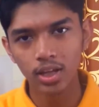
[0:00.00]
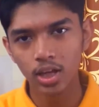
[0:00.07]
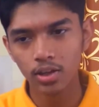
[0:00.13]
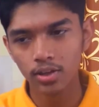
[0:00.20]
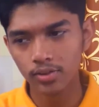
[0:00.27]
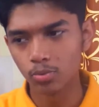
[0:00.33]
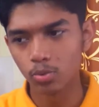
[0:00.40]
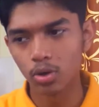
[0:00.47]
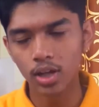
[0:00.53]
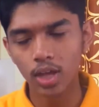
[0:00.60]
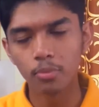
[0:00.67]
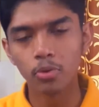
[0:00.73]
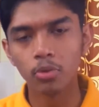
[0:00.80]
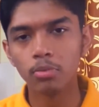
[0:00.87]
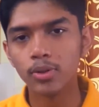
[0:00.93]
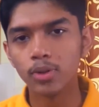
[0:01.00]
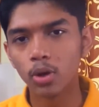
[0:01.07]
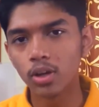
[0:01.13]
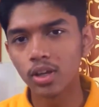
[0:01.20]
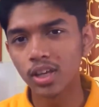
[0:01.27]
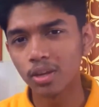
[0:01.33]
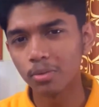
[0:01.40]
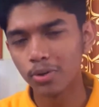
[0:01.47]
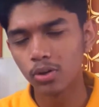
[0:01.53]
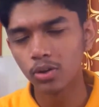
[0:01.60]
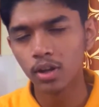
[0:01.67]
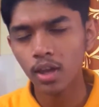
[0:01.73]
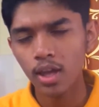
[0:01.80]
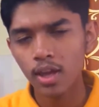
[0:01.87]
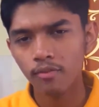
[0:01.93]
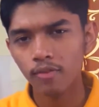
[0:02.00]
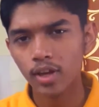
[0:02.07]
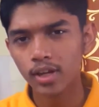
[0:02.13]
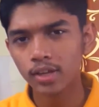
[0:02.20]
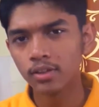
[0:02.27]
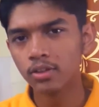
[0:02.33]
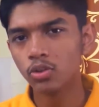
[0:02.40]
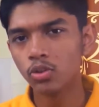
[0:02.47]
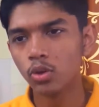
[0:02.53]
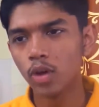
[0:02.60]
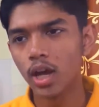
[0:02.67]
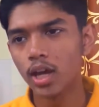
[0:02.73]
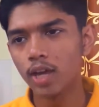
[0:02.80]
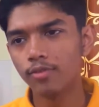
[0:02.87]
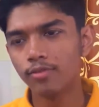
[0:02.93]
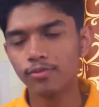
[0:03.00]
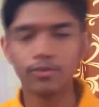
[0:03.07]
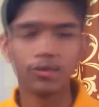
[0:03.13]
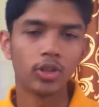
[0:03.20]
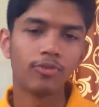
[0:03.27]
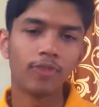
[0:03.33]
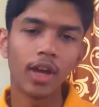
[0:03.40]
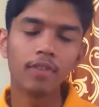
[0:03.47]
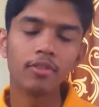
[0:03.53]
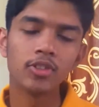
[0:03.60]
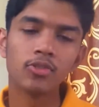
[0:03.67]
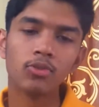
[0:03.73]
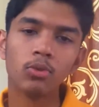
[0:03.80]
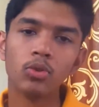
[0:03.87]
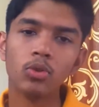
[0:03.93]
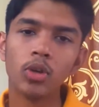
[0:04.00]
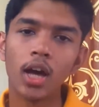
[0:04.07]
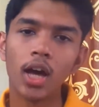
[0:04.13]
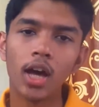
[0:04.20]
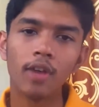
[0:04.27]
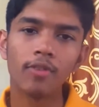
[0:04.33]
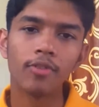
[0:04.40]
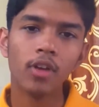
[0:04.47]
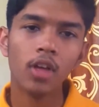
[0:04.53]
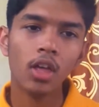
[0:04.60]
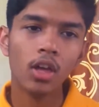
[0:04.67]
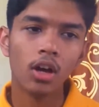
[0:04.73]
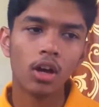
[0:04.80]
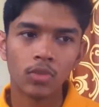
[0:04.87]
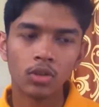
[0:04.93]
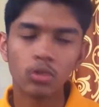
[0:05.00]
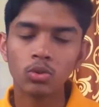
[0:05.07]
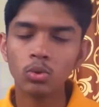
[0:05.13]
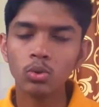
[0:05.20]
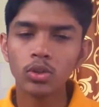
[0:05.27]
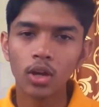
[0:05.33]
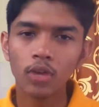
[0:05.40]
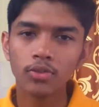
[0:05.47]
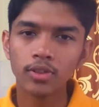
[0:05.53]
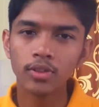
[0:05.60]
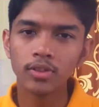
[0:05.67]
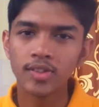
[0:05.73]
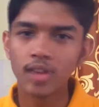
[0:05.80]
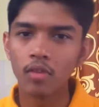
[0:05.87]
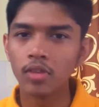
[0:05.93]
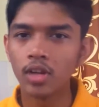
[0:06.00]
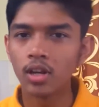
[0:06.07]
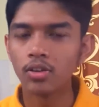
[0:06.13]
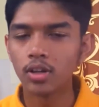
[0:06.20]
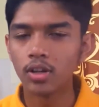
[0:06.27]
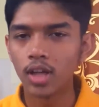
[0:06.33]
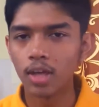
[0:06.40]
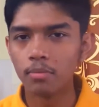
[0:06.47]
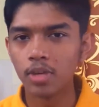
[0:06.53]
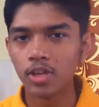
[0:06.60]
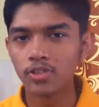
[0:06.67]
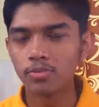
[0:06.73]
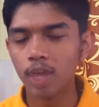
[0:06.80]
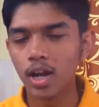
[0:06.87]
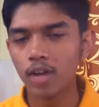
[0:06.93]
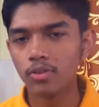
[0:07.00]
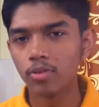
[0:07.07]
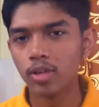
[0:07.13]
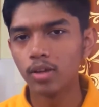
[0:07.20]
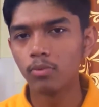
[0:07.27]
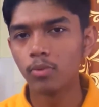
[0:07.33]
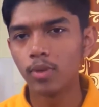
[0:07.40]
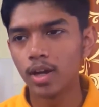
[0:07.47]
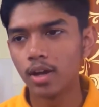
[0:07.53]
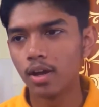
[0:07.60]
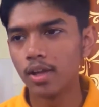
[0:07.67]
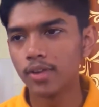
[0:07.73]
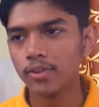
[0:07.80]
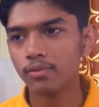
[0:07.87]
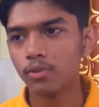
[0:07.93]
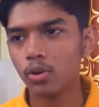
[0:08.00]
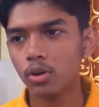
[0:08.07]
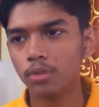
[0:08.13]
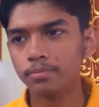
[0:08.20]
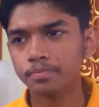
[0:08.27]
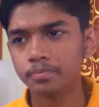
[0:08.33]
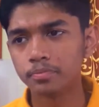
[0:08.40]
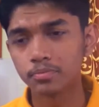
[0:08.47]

area is what I'm going to be talking about, wherein you have, for the 5-inch phone, you have 2700 mAh battery, whereas for